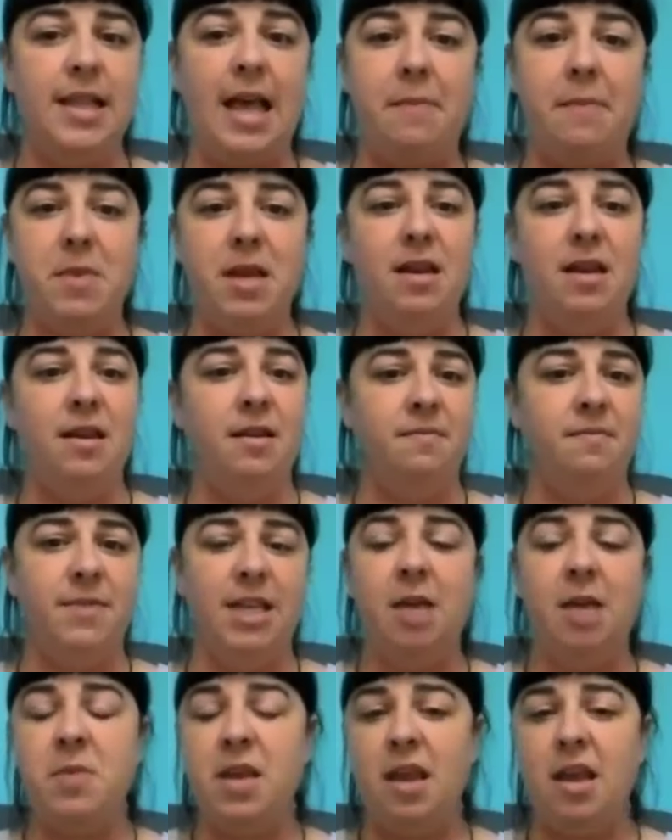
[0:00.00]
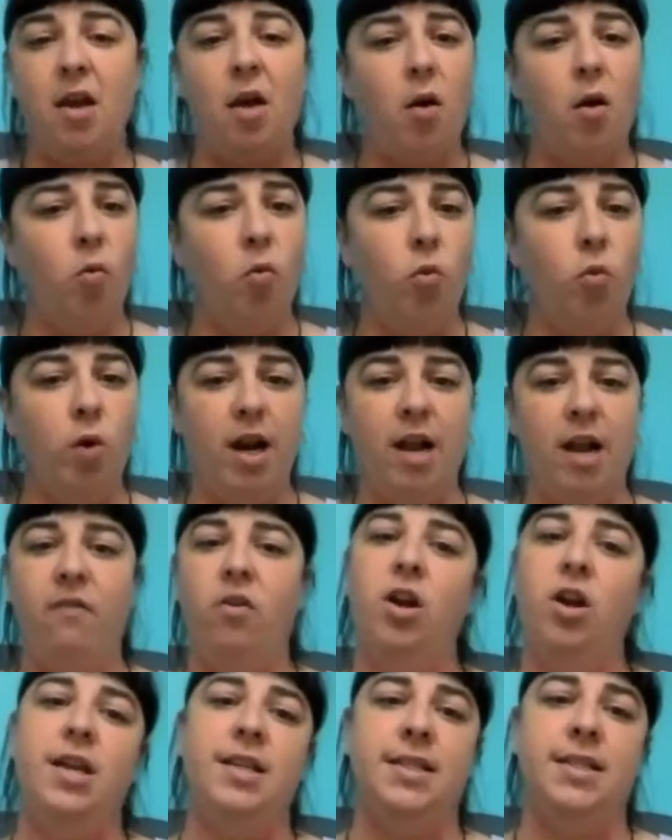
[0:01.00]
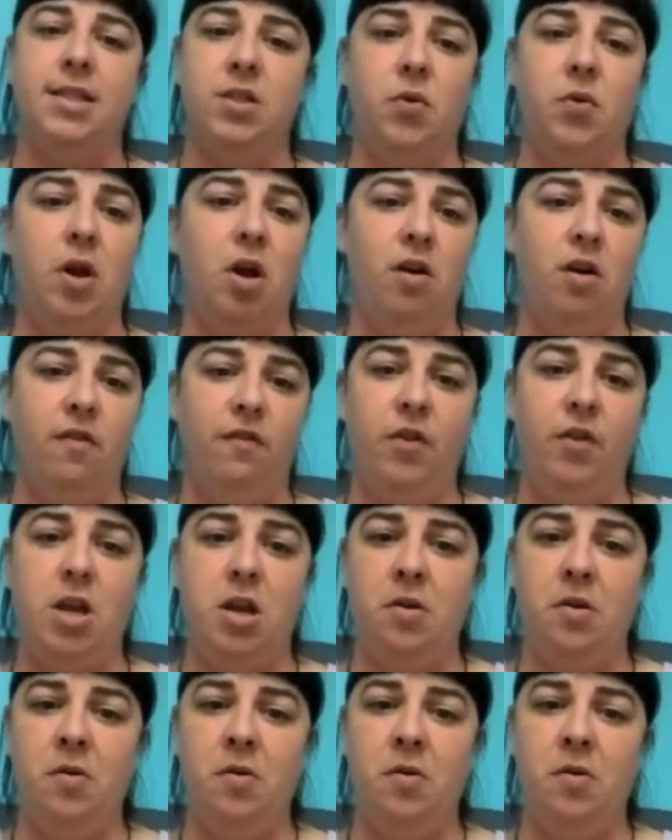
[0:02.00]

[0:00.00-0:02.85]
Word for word: let me tell me whatever it is that's going on for you